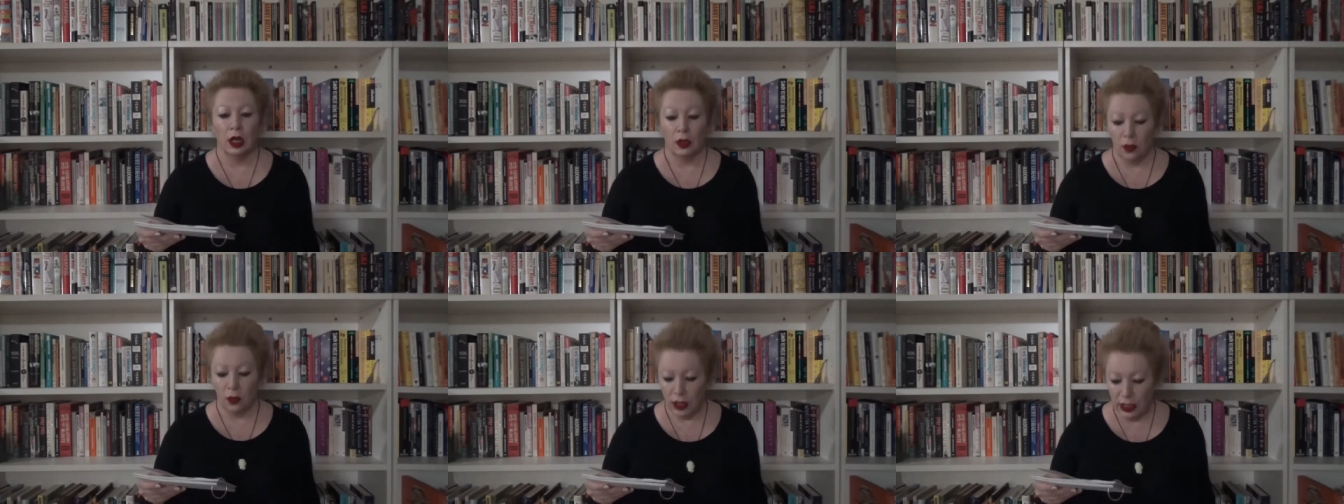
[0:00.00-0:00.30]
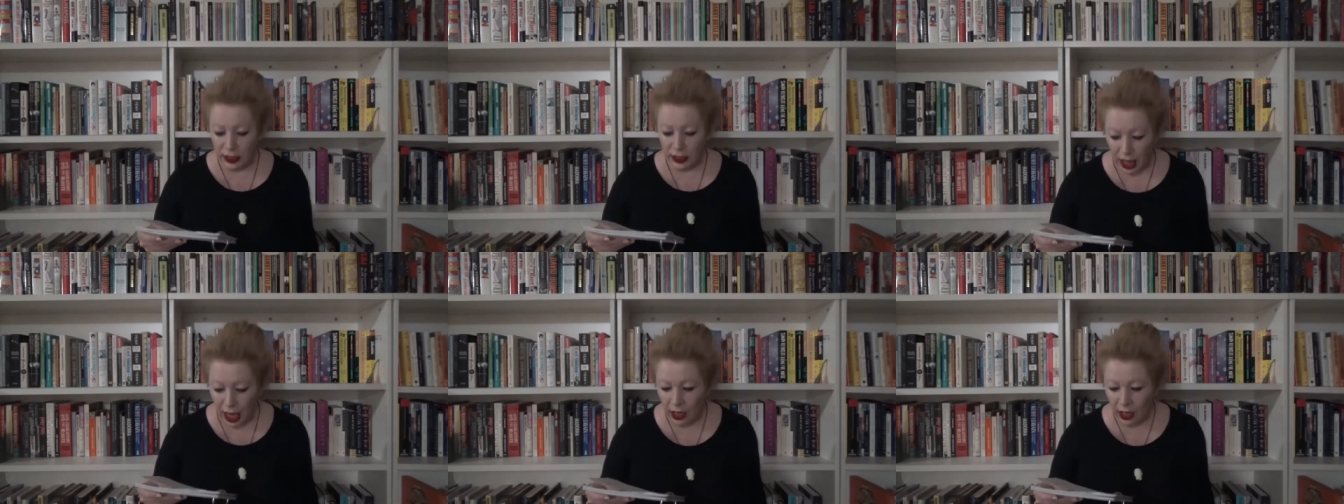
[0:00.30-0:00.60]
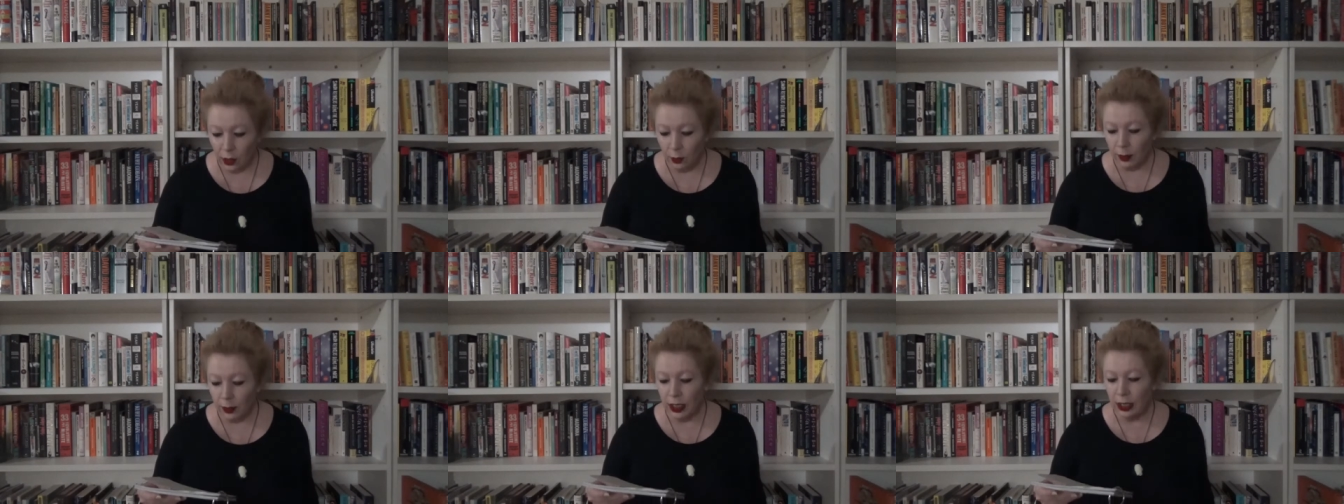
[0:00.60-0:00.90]
These are
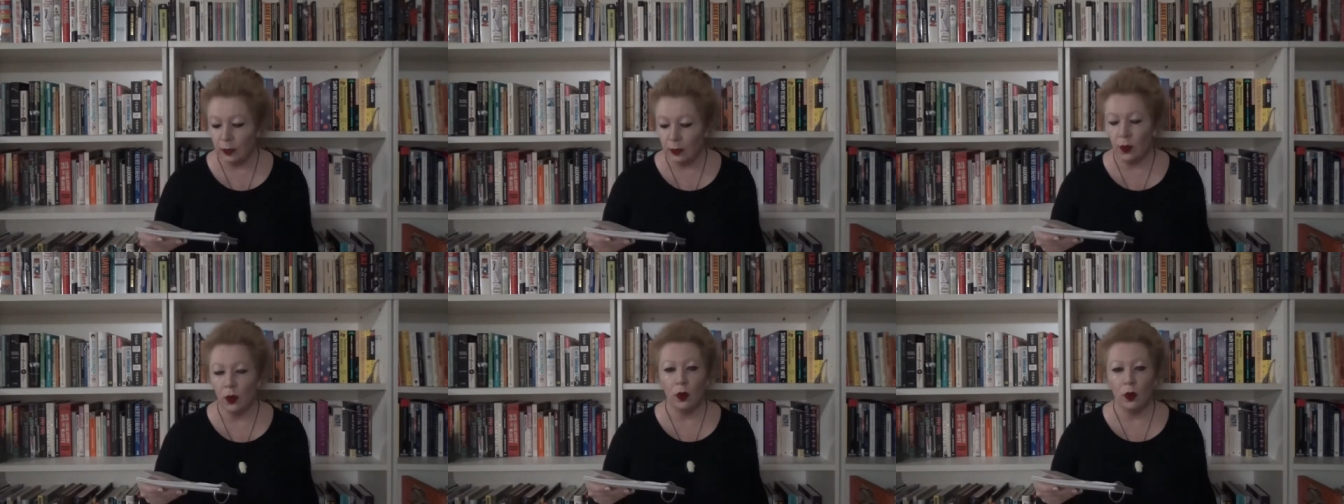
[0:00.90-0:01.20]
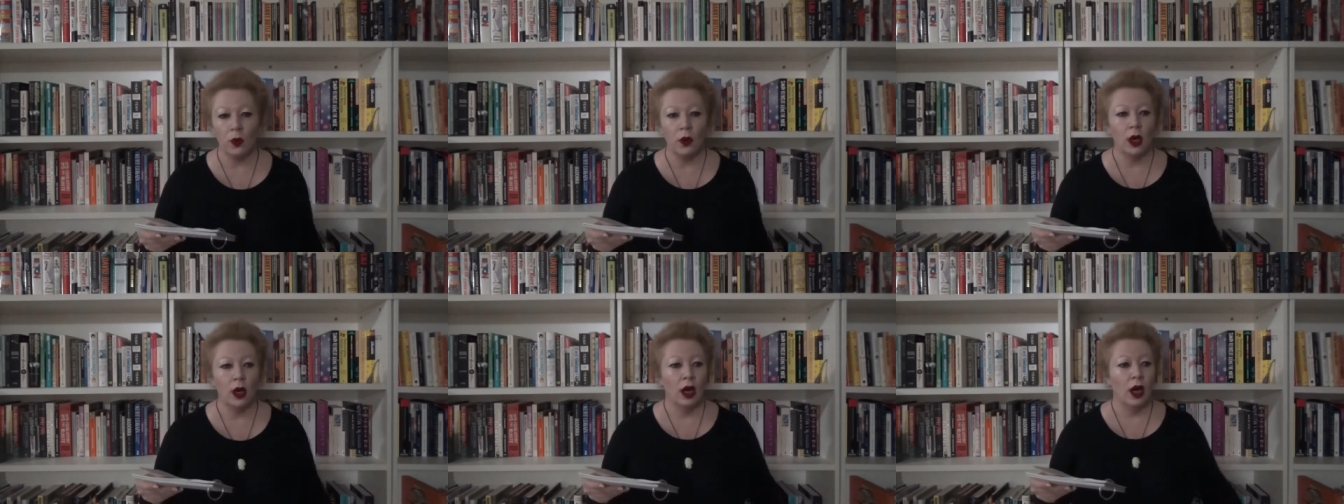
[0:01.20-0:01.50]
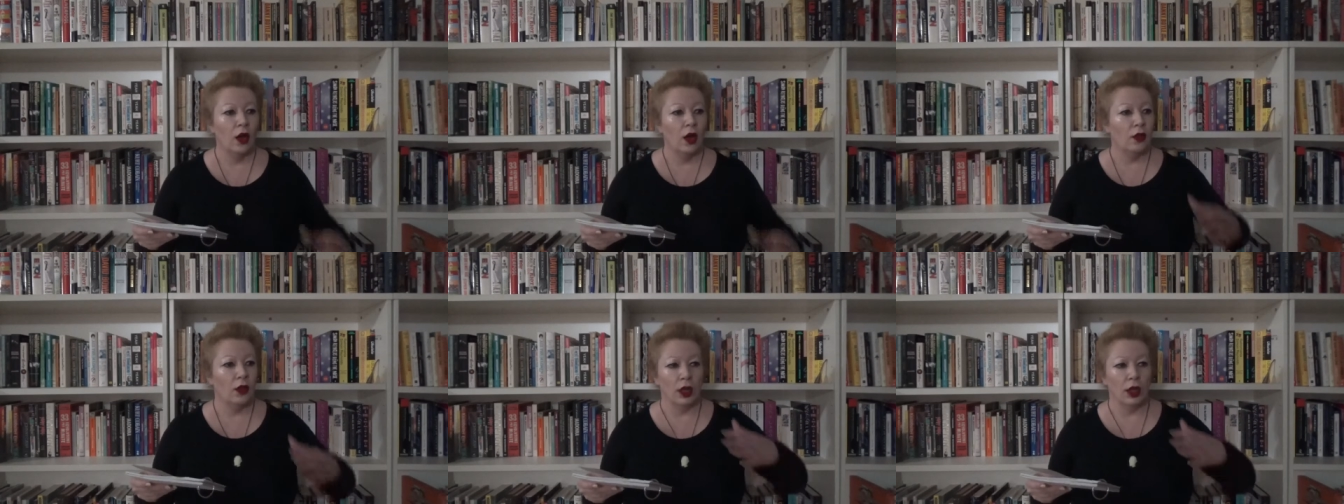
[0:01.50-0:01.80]
the people
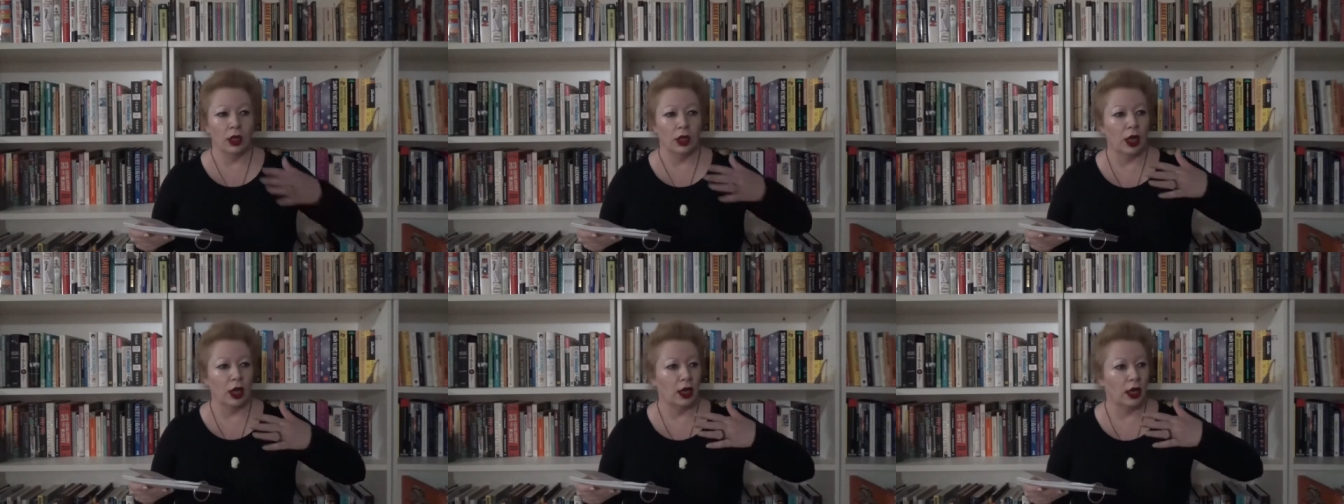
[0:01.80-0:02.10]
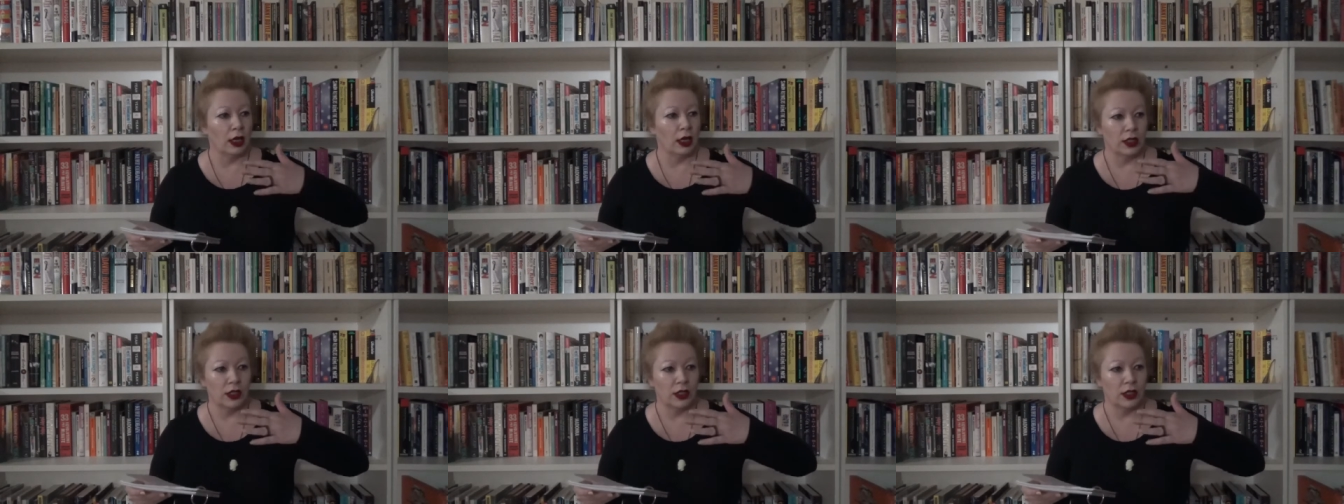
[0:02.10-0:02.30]
that are going to